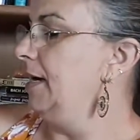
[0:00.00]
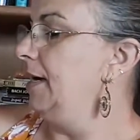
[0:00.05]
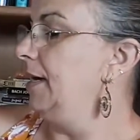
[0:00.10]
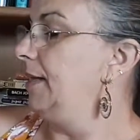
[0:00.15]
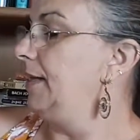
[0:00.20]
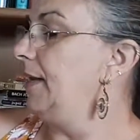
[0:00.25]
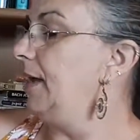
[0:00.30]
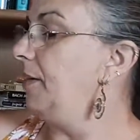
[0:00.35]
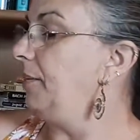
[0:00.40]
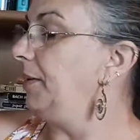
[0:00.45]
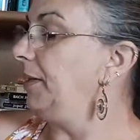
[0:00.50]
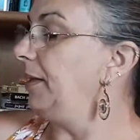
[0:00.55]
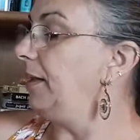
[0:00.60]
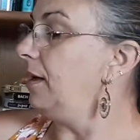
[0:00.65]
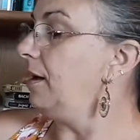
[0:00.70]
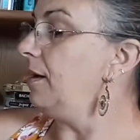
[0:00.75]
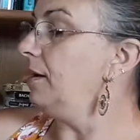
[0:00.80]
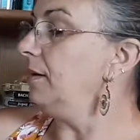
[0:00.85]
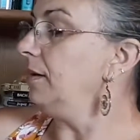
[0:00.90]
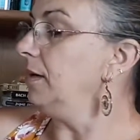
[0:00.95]
Now
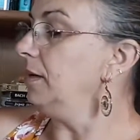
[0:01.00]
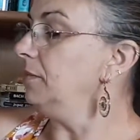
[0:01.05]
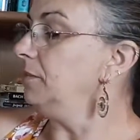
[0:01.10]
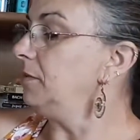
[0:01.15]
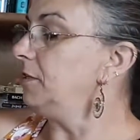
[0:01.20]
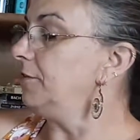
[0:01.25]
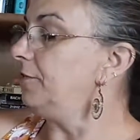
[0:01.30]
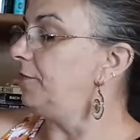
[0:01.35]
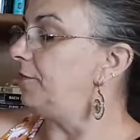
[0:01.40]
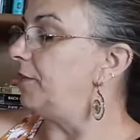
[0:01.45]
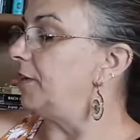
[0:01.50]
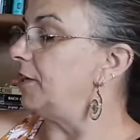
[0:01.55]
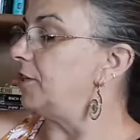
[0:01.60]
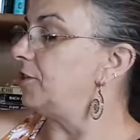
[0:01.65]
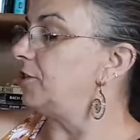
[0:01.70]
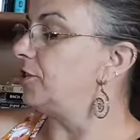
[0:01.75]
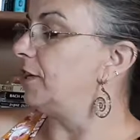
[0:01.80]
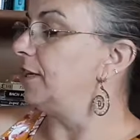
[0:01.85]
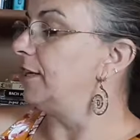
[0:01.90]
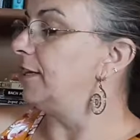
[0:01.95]
along comes a
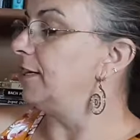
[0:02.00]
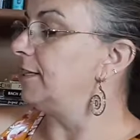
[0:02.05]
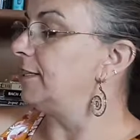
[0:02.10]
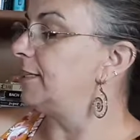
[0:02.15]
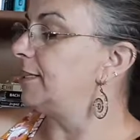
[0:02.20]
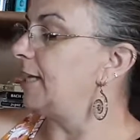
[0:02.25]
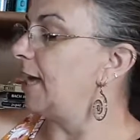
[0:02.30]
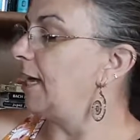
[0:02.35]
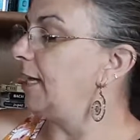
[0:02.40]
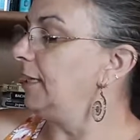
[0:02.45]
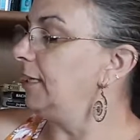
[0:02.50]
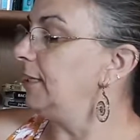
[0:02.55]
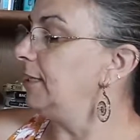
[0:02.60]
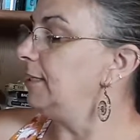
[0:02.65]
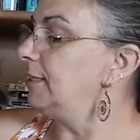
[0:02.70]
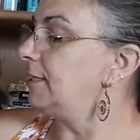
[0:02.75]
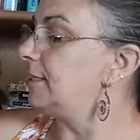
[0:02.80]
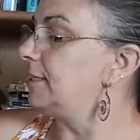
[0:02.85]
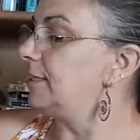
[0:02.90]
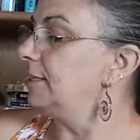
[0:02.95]
fish in a
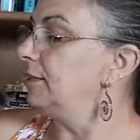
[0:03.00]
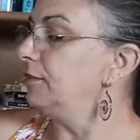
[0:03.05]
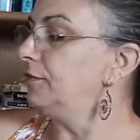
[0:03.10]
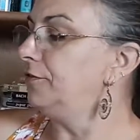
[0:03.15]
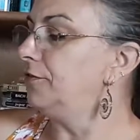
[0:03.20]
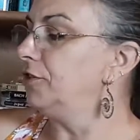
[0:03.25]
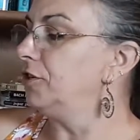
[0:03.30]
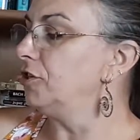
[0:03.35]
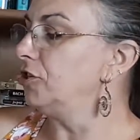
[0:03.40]
silent silver